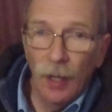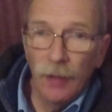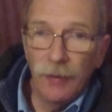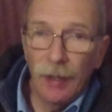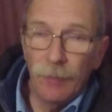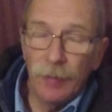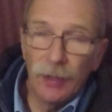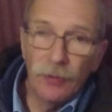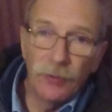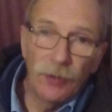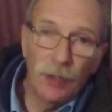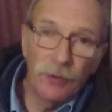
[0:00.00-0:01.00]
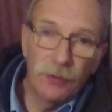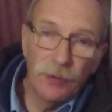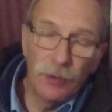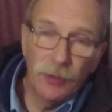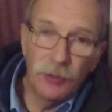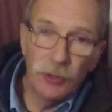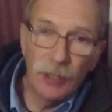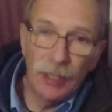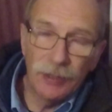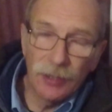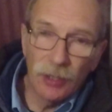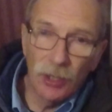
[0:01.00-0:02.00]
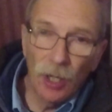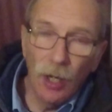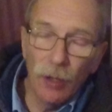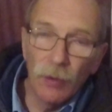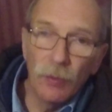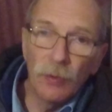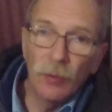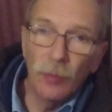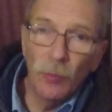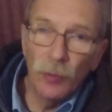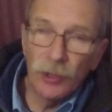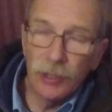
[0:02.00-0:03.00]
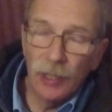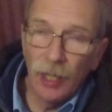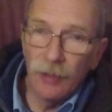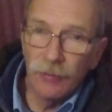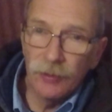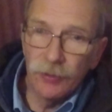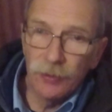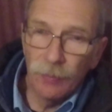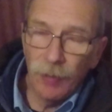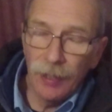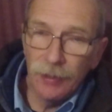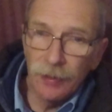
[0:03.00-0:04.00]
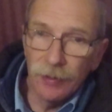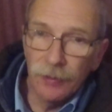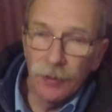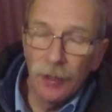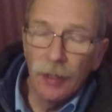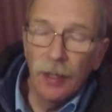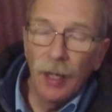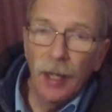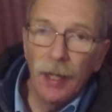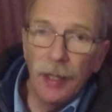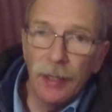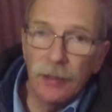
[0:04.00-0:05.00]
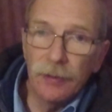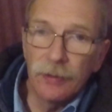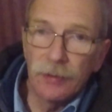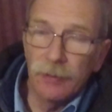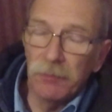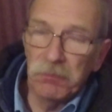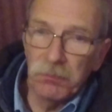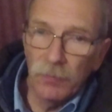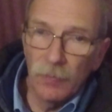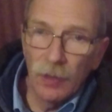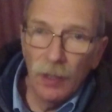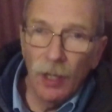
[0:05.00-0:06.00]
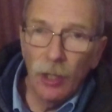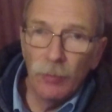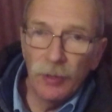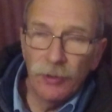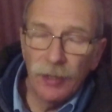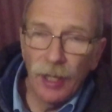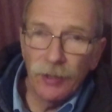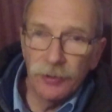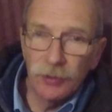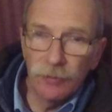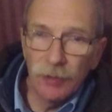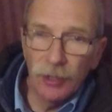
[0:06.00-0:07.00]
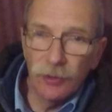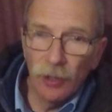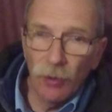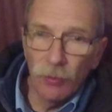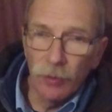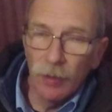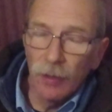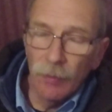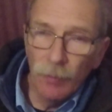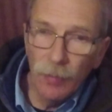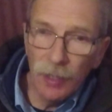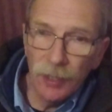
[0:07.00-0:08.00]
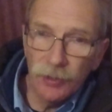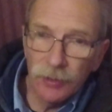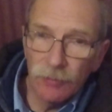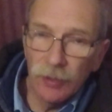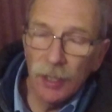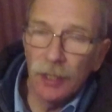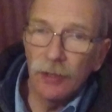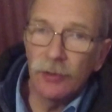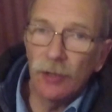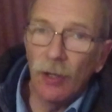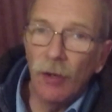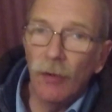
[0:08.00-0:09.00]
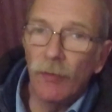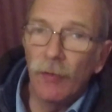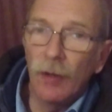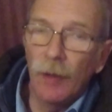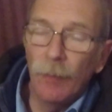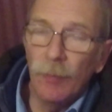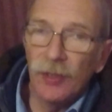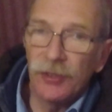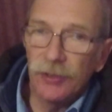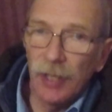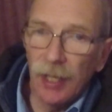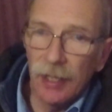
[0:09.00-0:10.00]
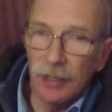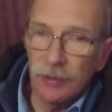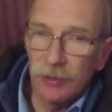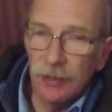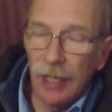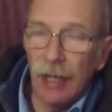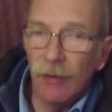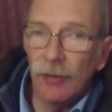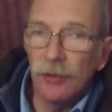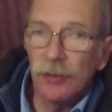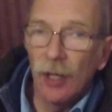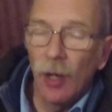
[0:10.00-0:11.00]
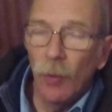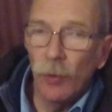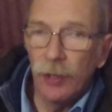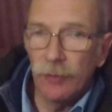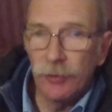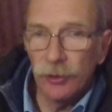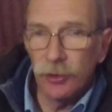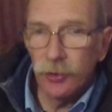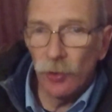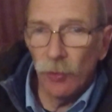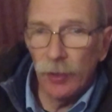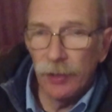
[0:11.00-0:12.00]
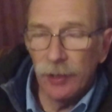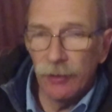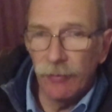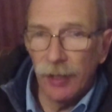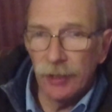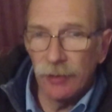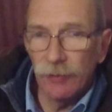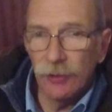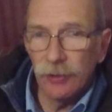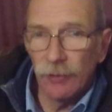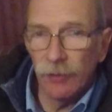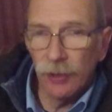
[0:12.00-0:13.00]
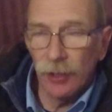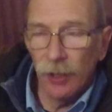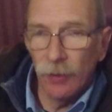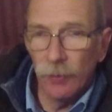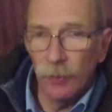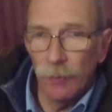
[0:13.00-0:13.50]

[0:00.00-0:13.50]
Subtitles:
And that means that the genetic code on which life is dependent is only thousands of years old. Millions of years of mistakes and errors would have destroyed the effectiveness of the code.